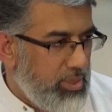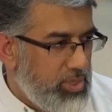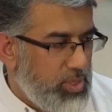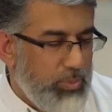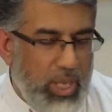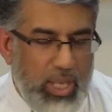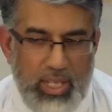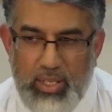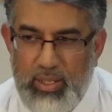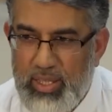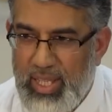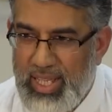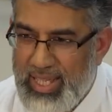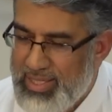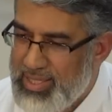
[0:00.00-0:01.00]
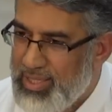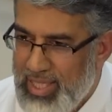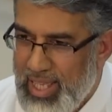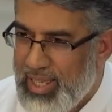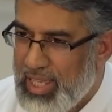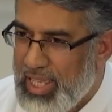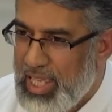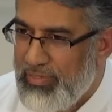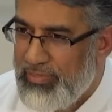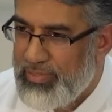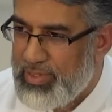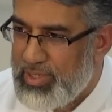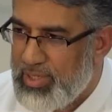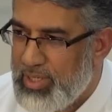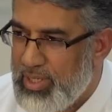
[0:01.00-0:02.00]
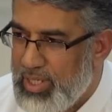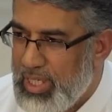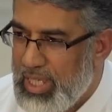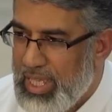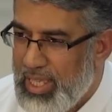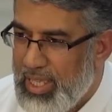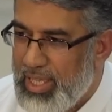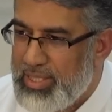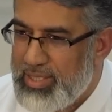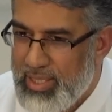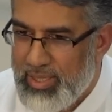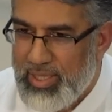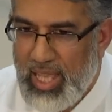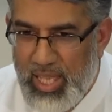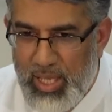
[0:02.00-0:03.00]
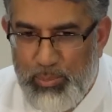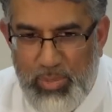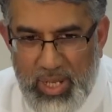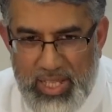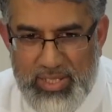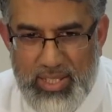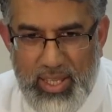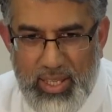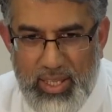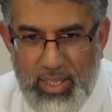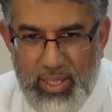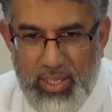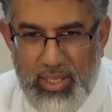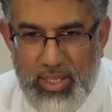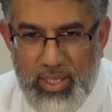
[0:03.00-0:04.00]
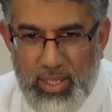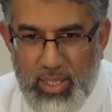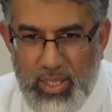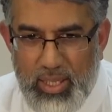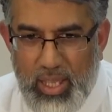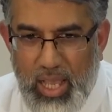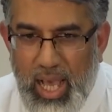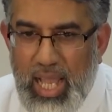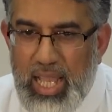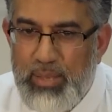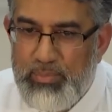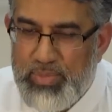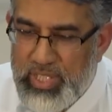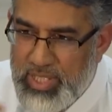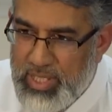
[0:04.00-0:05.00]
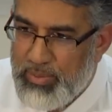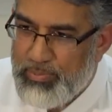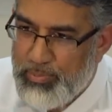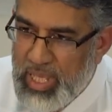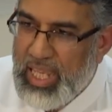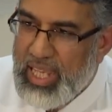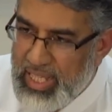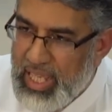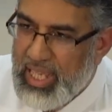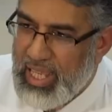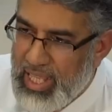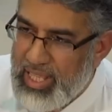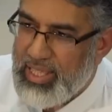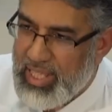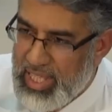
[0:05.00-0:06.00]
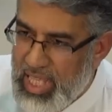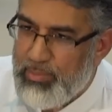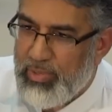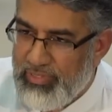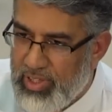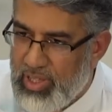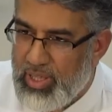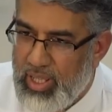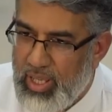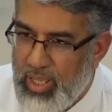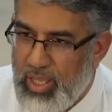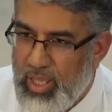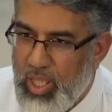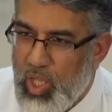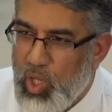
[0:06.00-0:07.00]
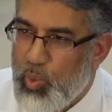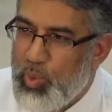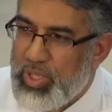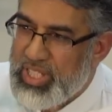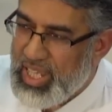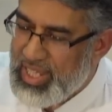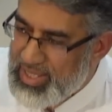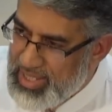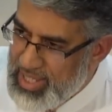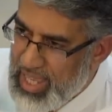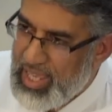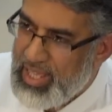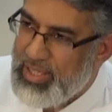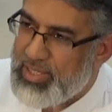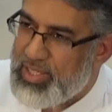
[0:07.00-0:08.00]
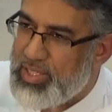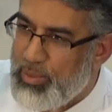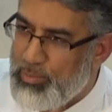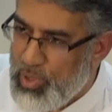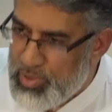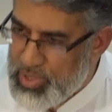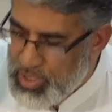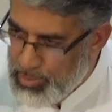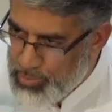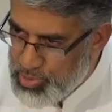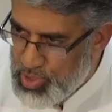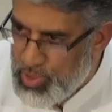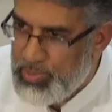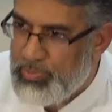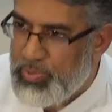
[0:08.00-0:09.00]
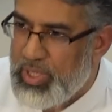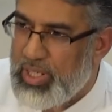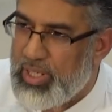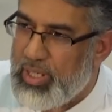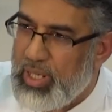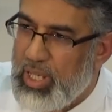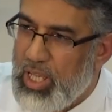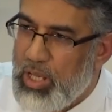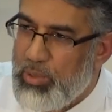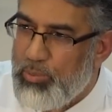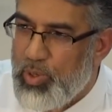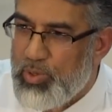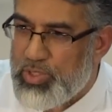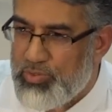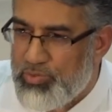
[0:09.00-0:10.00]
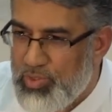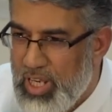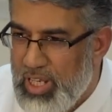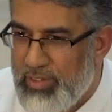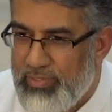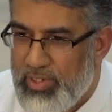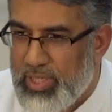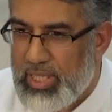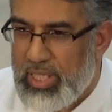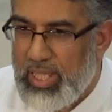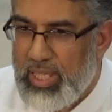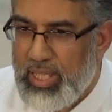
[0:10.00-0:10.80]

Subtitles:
Subhanallah. Isn't that a gift? Isn't that a blessing? I am beginning in the name of Allah, which contains the most appropriate, most relevant